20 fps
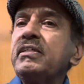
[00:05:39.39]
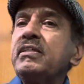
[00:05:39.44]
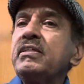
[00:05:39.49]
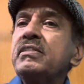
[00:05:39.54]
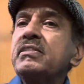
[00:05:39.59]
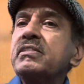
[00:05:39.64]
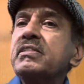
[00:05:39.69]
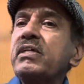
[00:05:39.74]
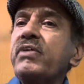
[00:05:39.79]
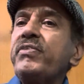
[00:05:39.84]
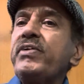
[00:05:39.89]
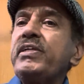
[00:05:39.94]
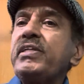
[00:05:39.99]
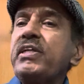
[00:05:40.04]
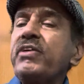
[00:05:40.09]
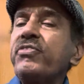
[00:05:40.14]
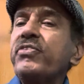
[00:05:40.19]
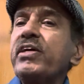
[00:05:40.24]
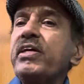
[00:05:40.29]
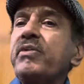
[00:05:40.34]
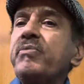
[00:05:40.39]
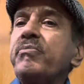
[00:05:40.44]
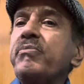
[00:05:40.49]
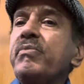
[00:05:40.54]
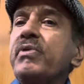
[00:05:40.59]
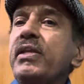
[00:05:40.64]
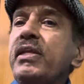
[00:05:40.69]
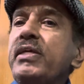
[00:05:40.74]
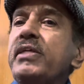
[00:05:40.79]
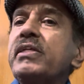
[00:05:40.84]
75
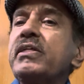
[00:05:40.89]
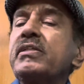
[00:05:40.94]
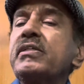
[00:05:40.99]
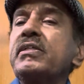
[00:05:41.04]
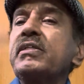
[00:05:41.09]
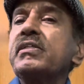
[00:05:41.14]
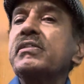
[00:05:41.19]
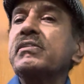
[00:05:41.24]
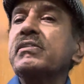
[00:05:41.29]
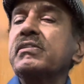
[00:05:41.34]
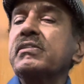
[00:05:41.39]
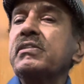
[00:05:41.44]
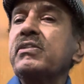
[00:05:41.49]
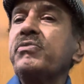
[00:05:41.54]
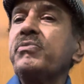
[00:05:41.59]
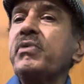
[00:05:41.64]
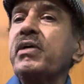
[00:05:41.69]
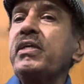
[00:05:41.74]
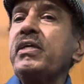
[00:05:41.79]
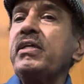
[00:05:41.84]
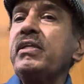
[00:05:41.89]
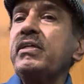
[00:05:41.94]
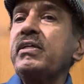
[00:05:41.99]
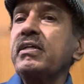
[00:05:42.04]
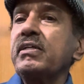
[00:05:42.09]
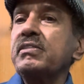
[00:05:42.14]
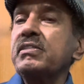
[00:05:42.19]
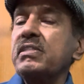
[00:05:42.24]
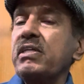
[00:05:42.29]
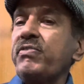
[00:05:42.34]
million cases of malaria,
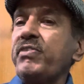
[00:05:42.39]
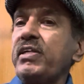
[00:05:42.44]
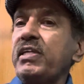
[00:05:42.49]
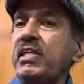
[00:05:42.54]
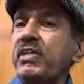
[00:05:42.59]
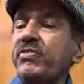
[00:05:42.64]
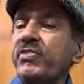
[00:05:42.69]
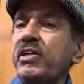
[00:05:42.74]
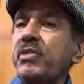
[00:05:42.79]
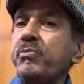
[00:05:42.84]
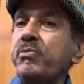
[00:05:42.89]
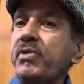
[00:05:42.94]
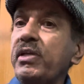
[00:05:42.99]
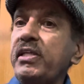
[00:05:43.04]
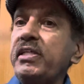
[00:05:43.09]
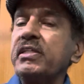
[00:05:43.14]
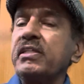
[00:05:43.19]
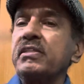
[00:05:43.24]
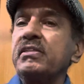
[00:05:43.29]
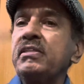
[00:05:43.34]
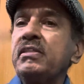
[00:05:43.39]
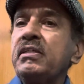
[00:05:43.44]
75 million